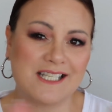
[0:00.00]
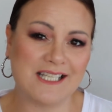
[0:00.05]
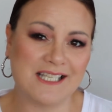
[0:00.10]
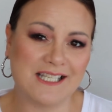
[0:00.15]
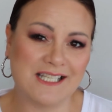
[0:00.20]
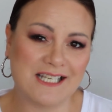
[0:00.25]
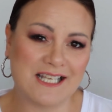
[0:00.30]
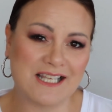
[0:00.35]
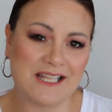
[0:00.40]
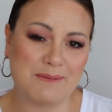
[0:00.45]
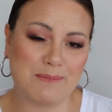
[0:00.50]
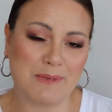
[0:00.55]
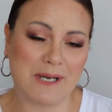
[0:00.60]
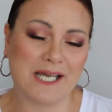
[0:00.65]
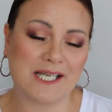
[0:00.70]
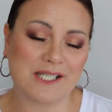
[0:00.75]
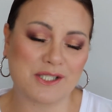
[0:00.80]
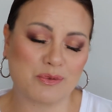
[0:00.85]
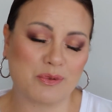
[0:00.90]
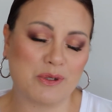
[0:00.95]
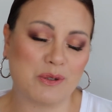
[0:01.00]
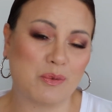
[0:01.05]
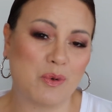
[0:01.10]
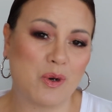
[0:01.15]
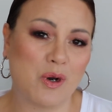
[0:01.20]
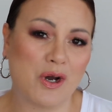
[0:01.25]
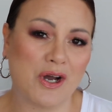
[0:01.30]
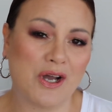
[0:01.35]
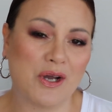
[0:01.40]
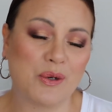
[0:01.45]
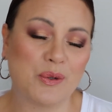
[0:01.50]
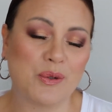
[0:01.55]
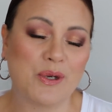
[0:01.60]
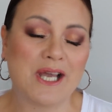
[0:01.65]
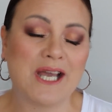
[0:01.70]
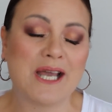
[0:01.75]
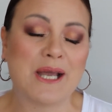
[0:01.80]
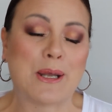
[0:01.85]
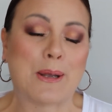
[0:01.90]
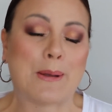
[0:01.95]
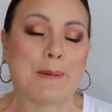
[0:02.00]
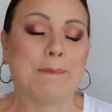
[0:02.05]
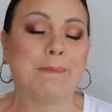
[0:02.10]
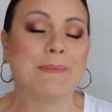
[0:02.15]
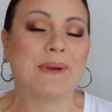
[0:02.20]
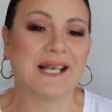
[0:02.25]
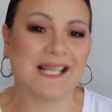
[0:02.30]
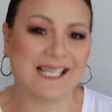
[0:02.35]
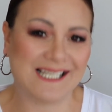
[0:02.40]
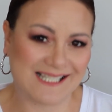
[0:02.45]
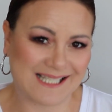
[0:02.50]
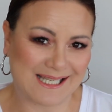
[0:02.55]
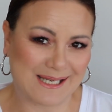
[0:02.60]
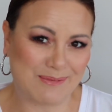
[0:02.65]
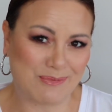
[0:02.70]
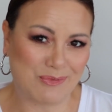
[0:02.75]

in the past wee while, please keep